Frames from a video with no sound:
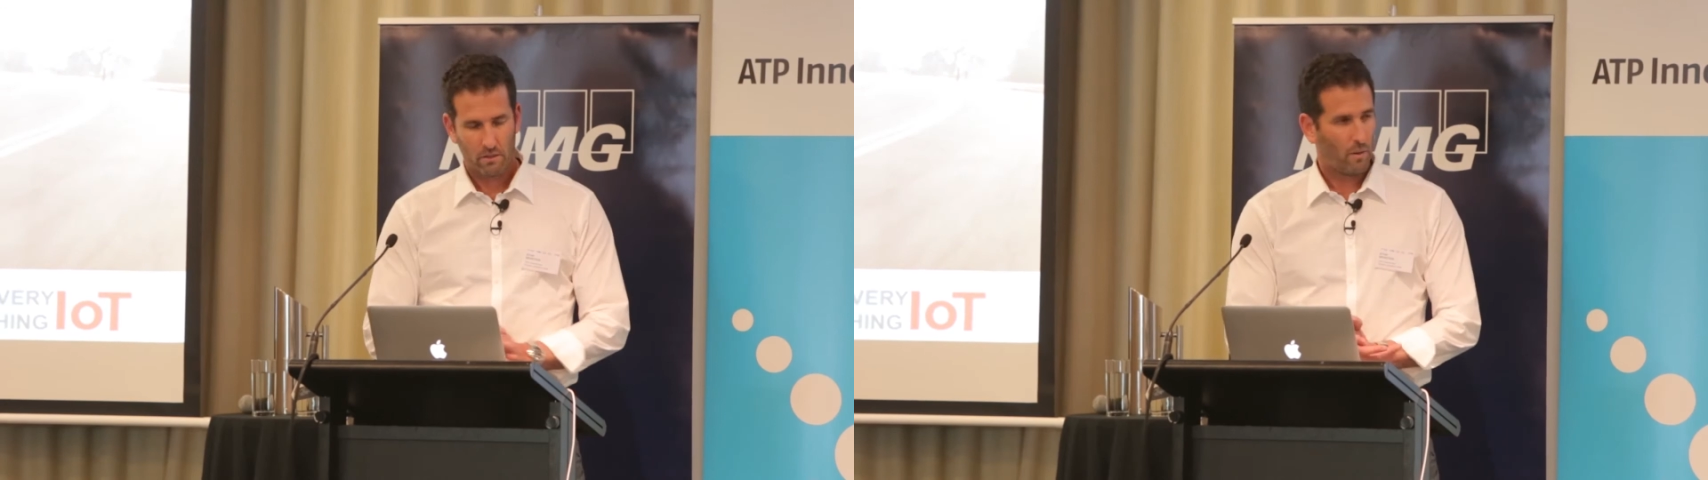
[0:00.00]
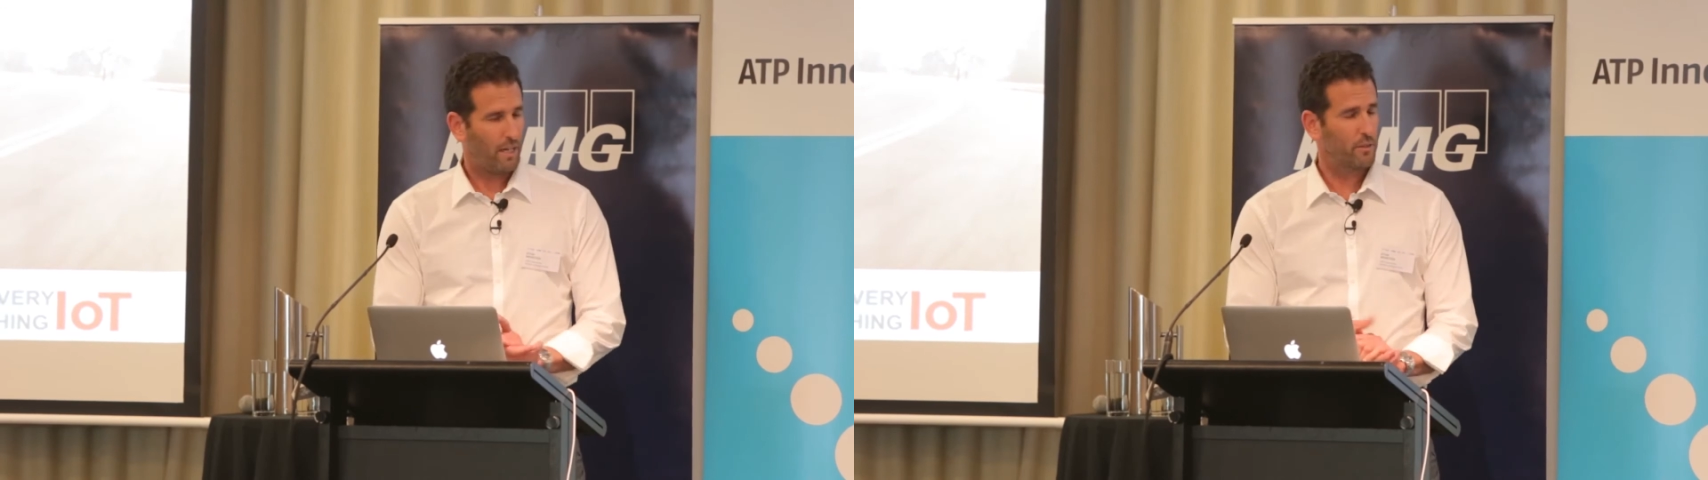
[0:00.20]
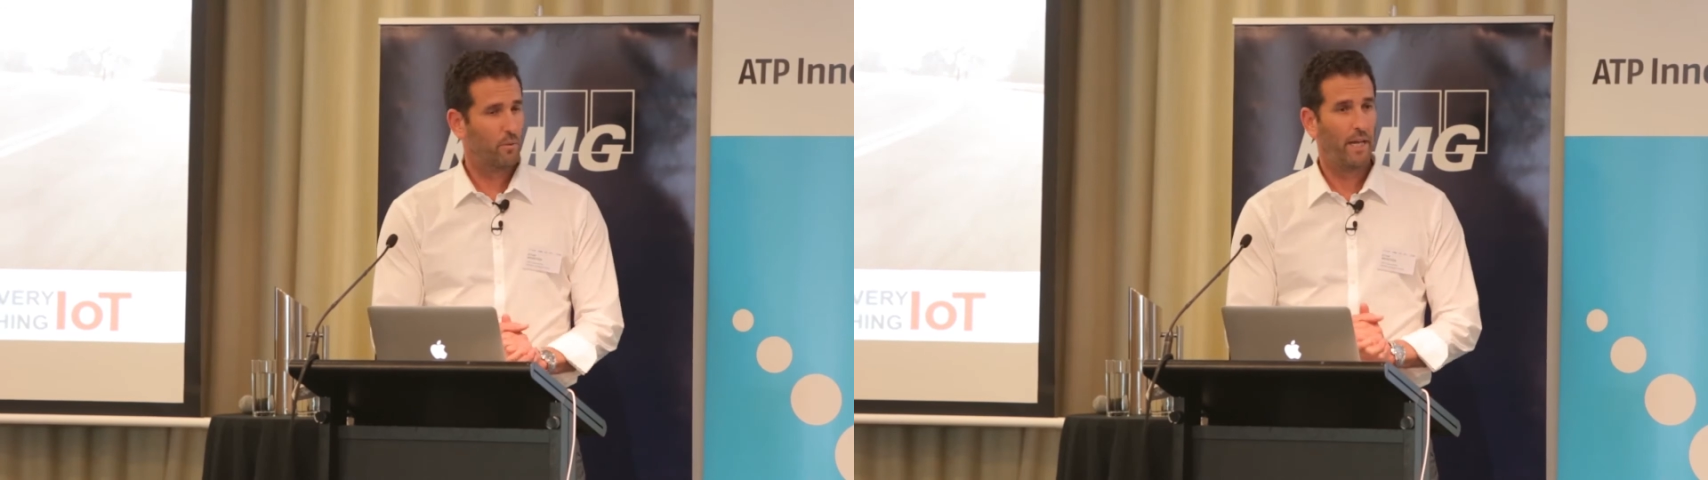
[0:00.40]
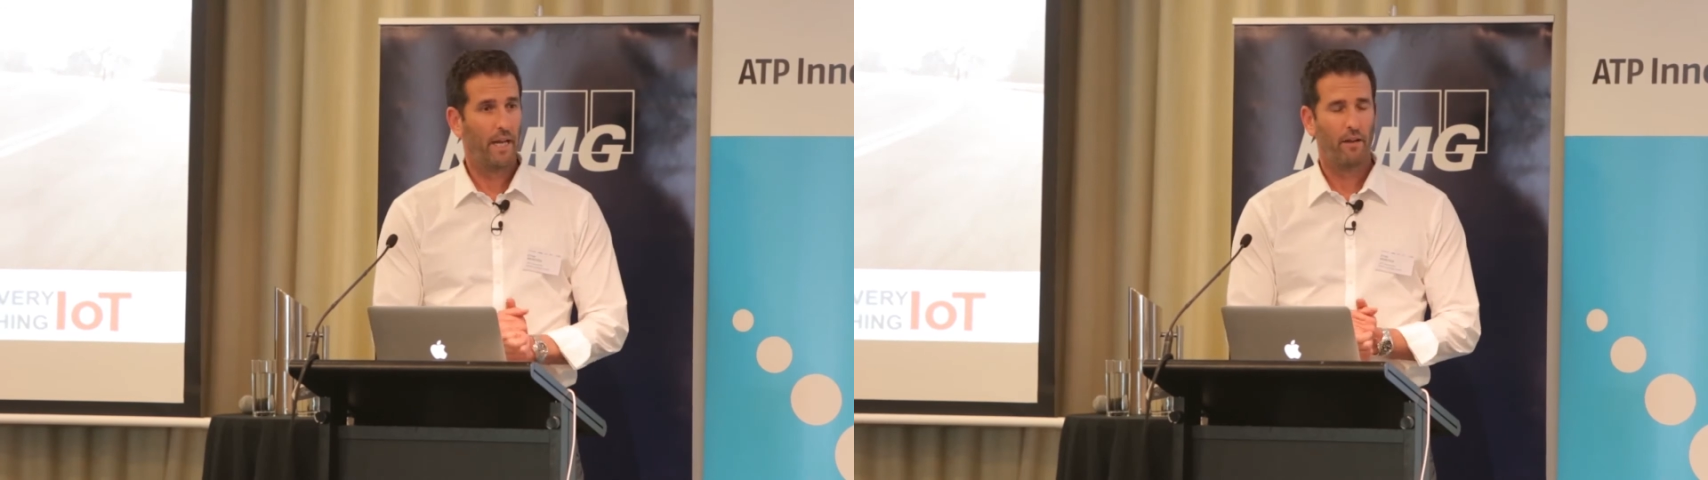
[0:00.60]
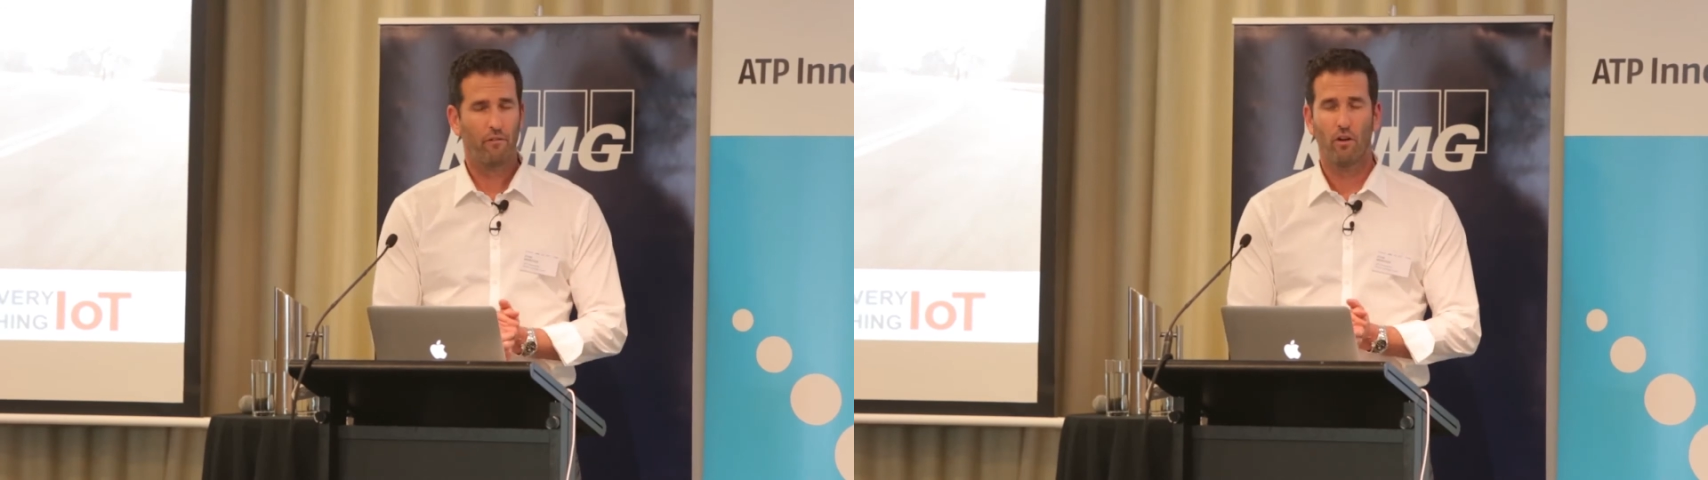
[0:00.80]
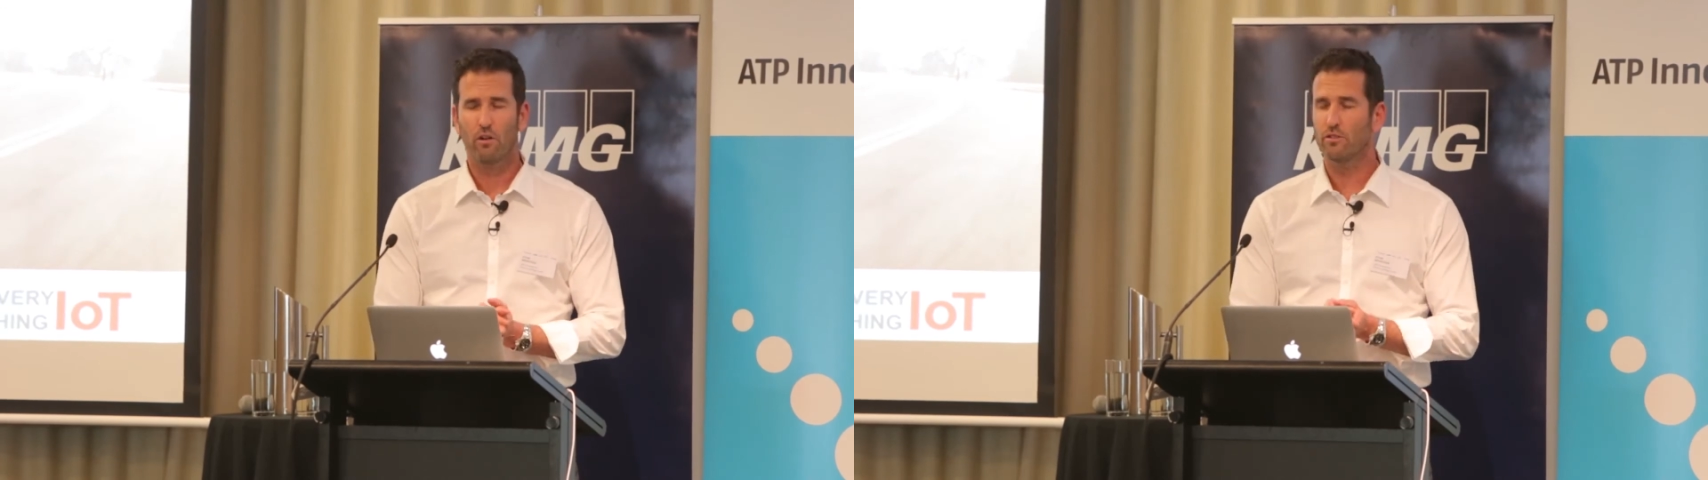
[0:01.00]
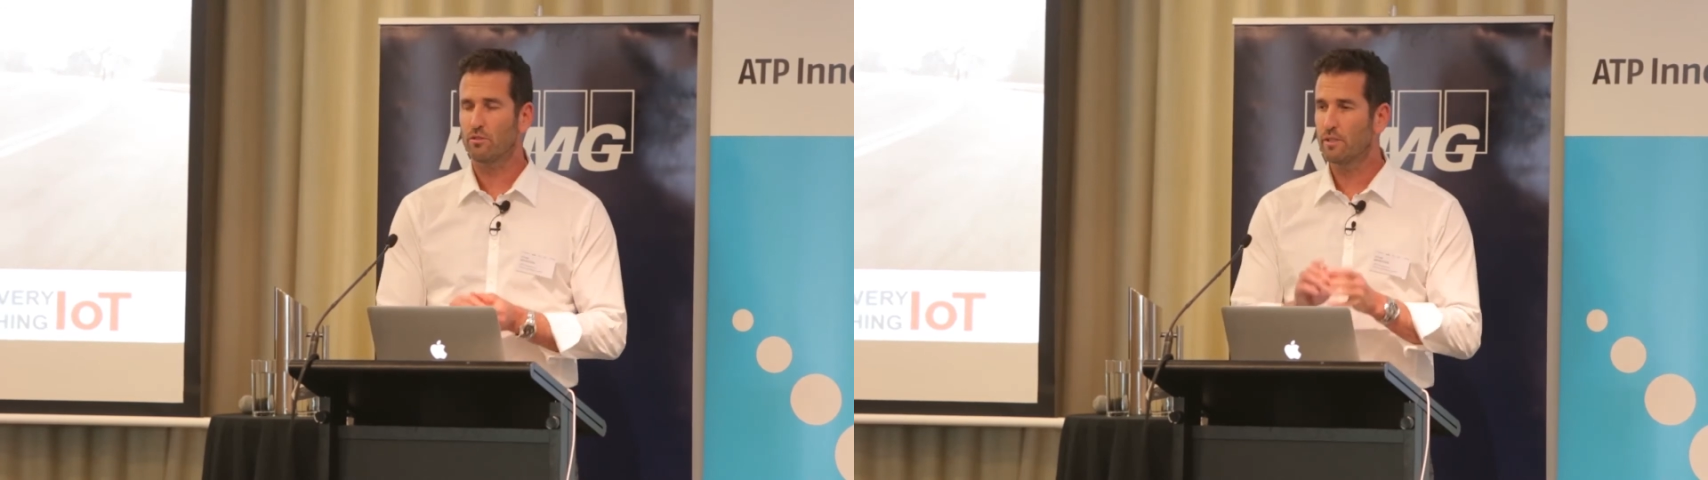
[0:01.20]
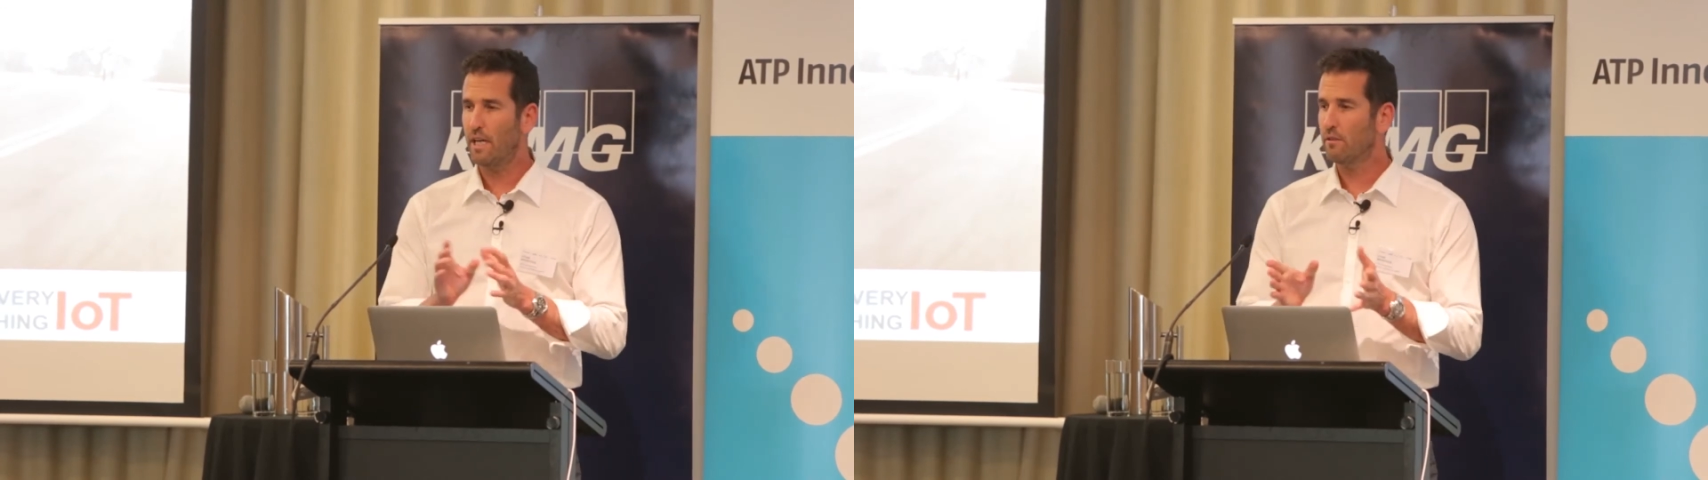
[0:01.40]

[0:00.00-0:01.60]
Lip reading: So as we focus today